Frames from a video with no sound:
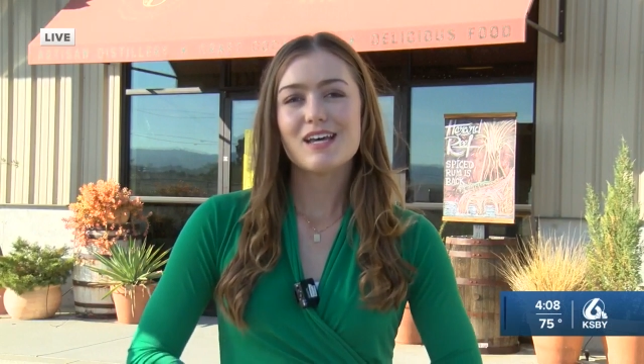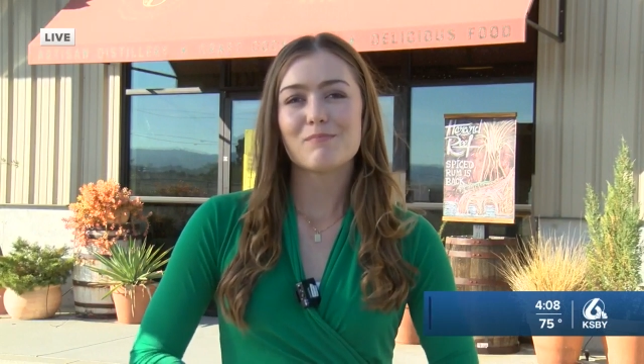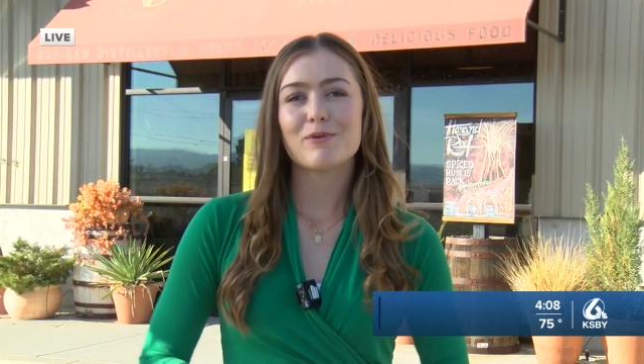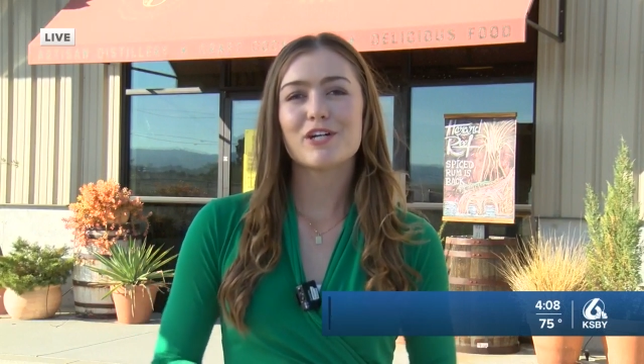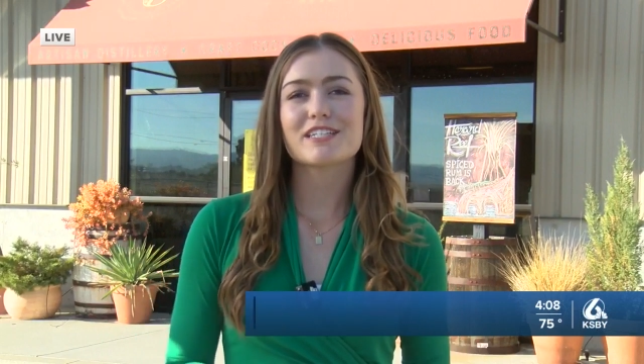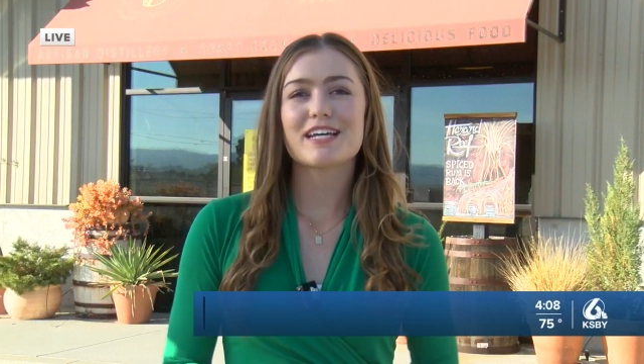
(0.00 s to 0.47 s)

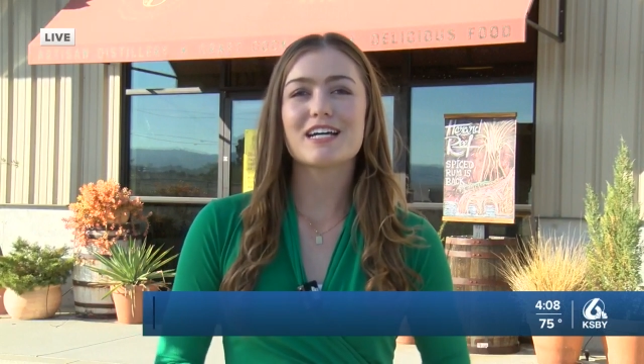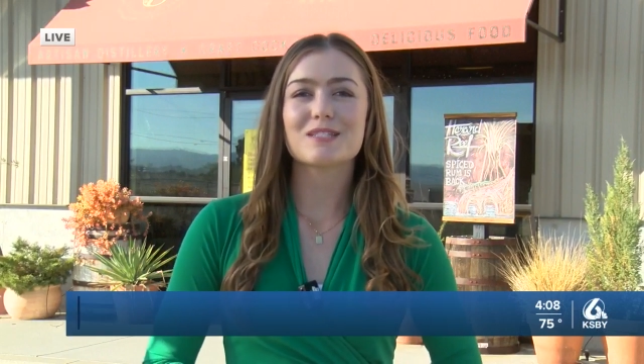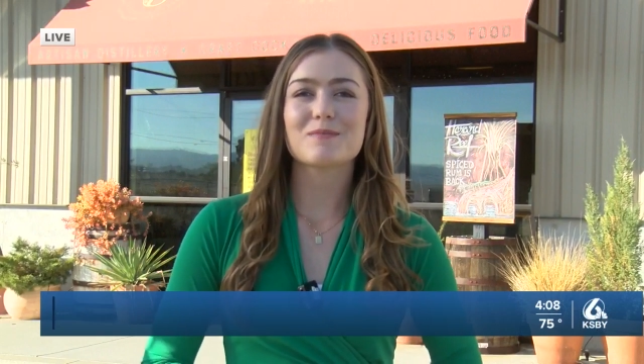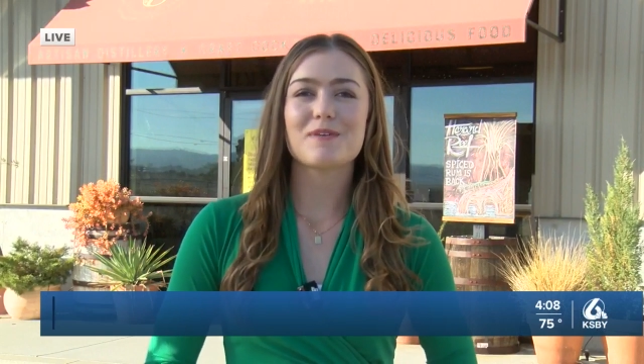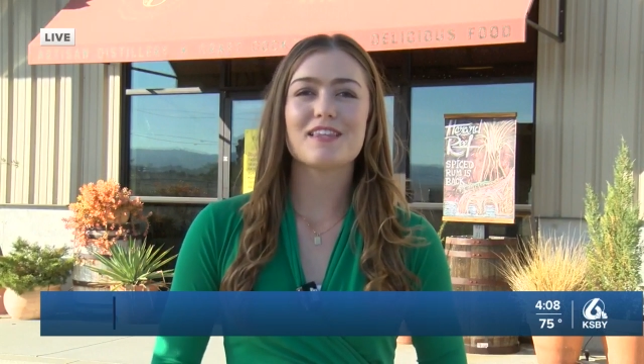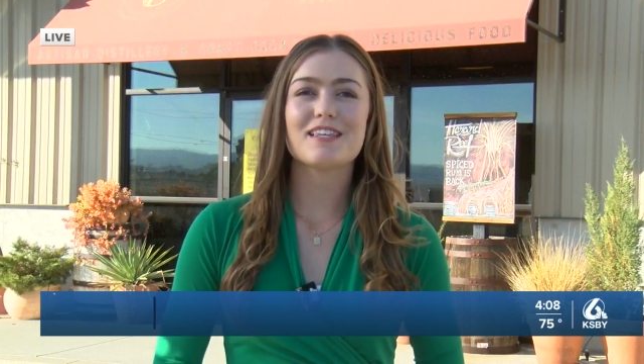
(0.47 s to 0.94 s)
Berg tells
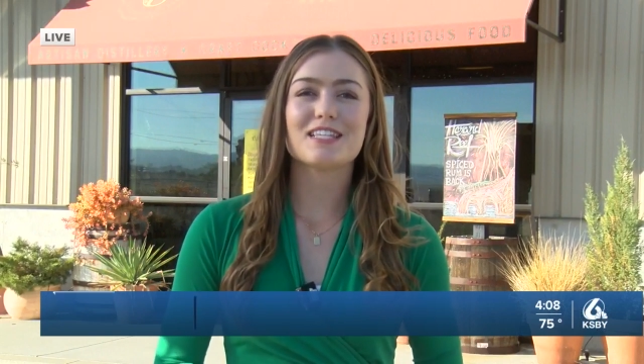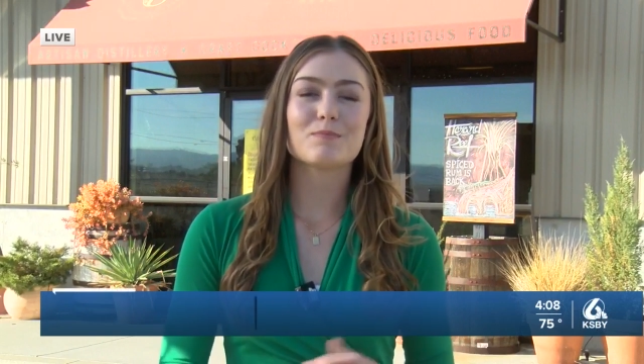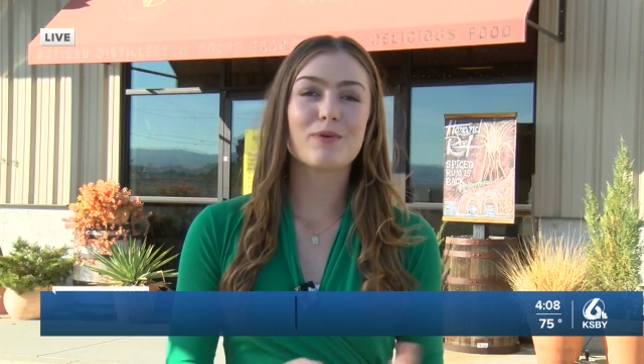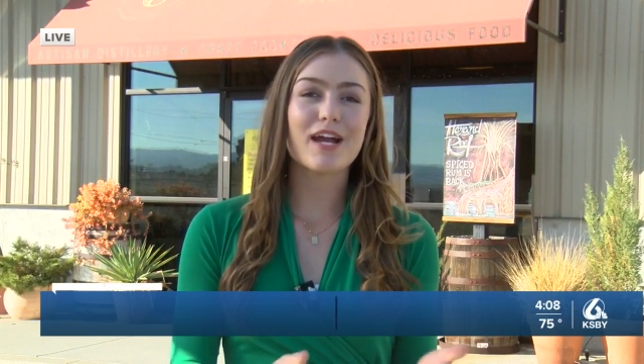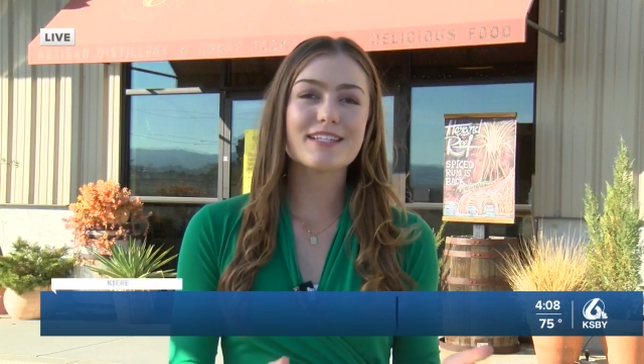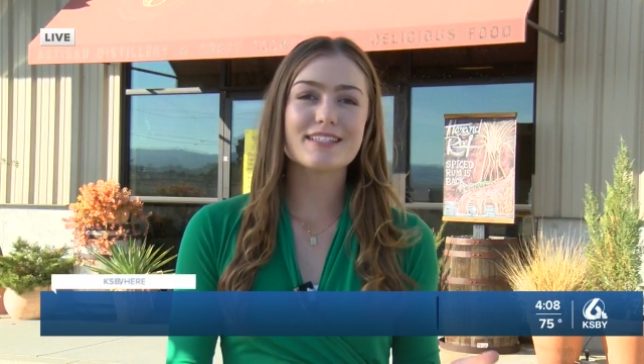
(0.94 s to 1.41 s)
me these
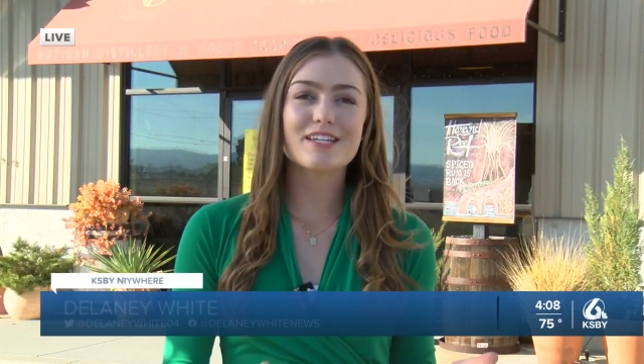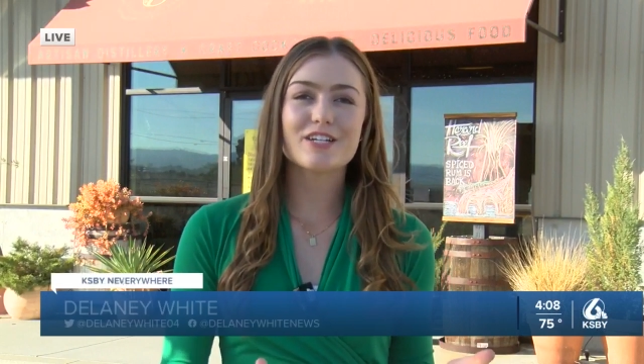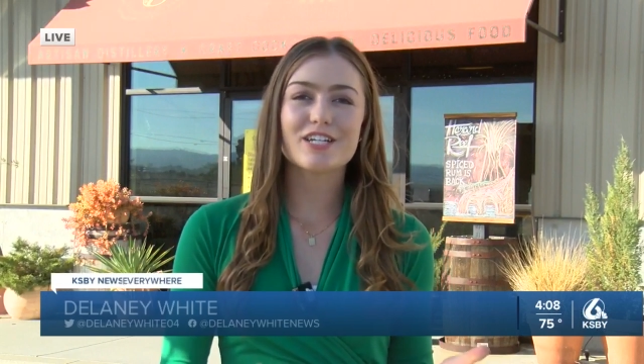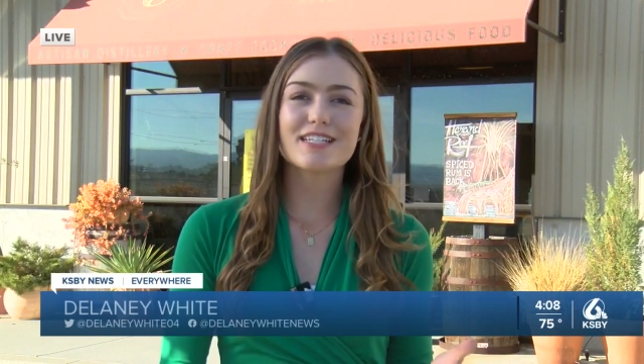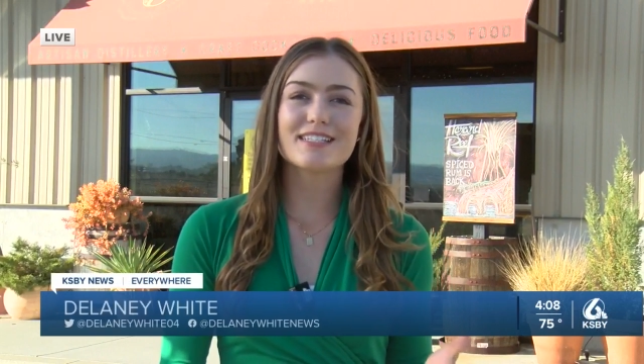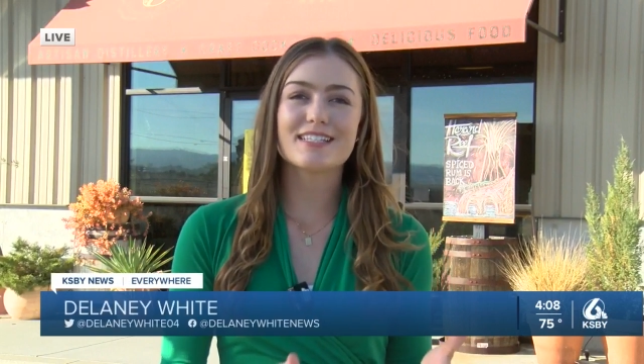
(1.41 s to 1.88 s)
price
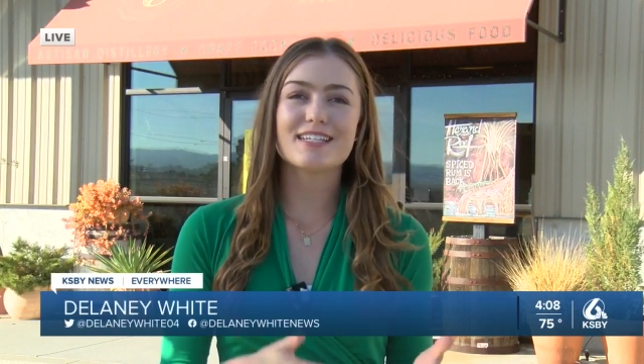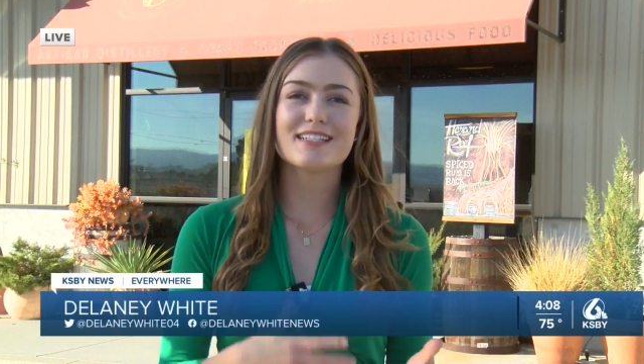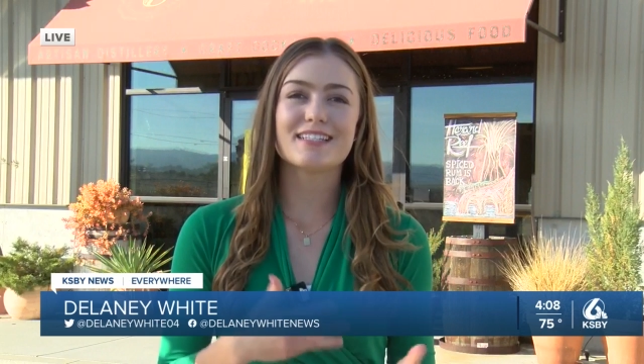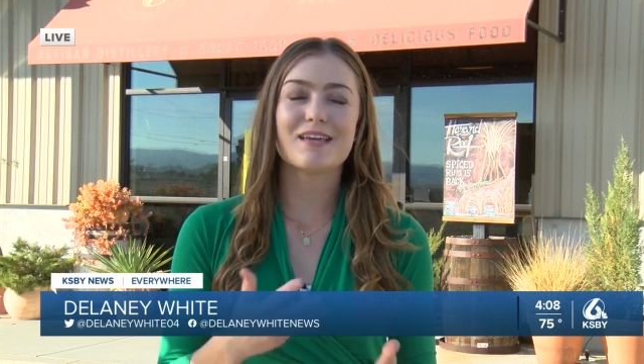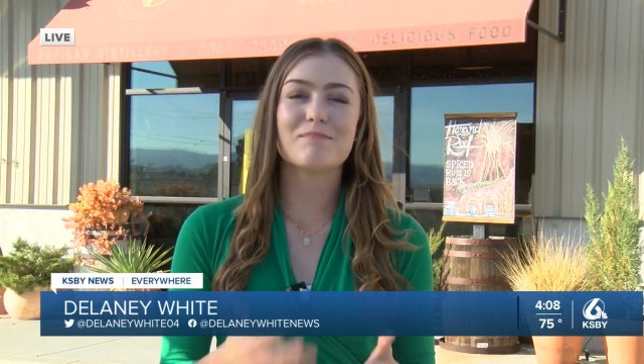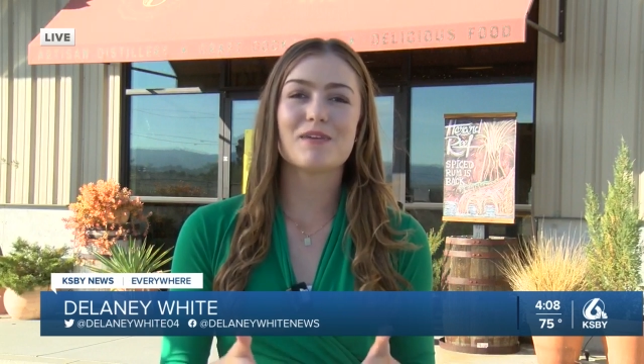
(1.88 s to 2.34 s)

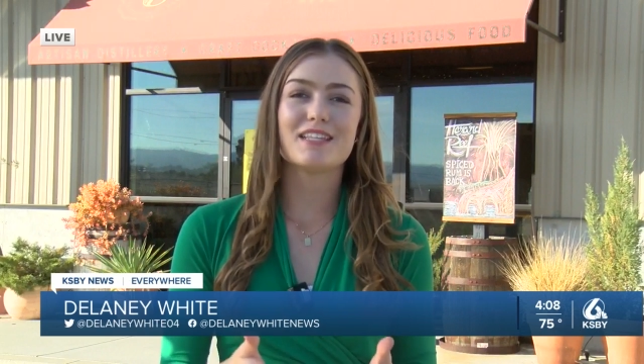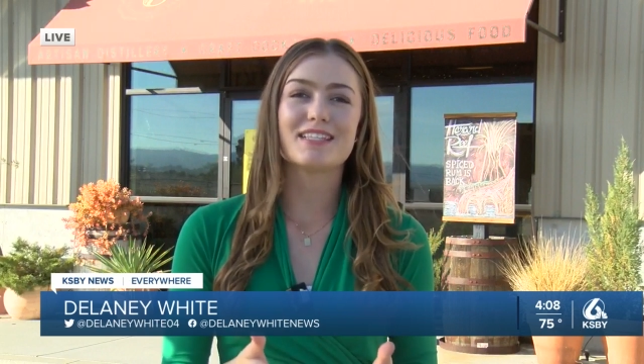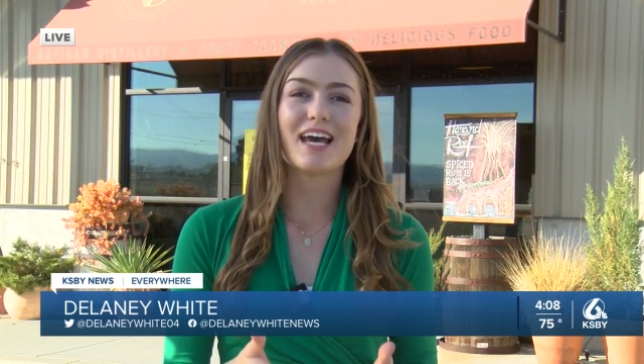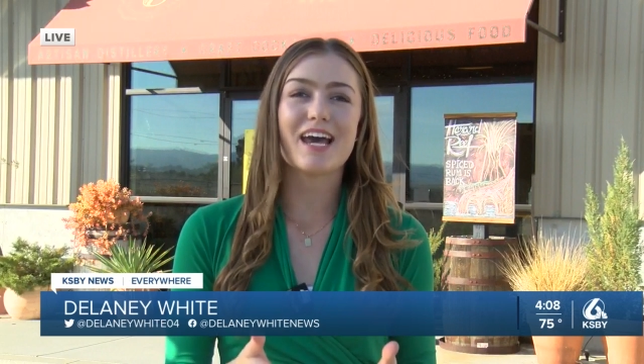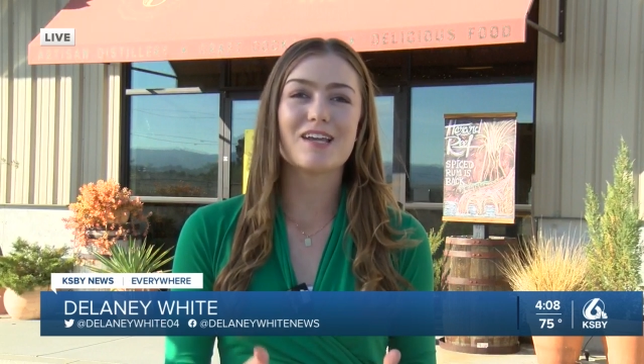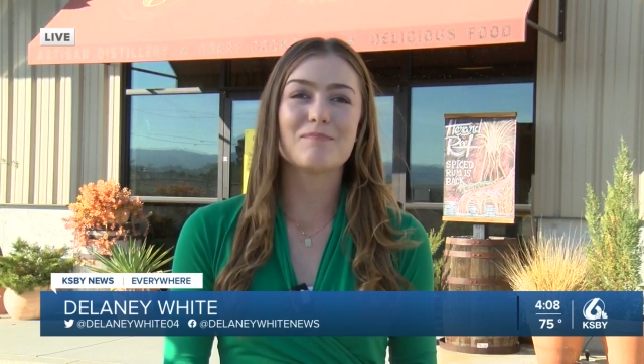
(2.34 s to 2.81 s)
increases can be
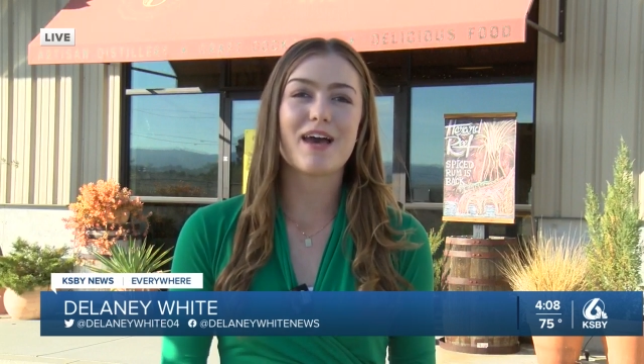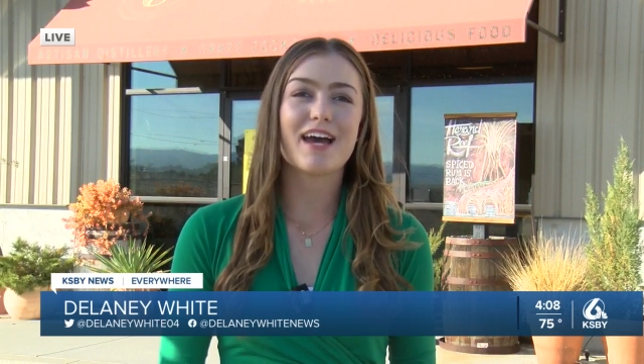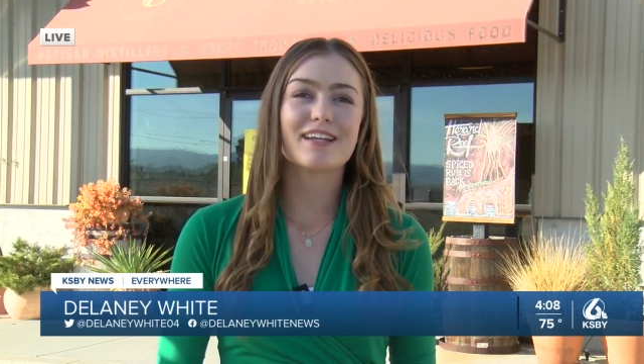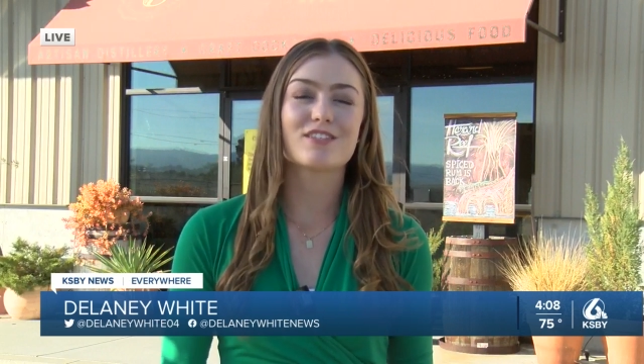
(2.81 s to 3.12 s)
tied back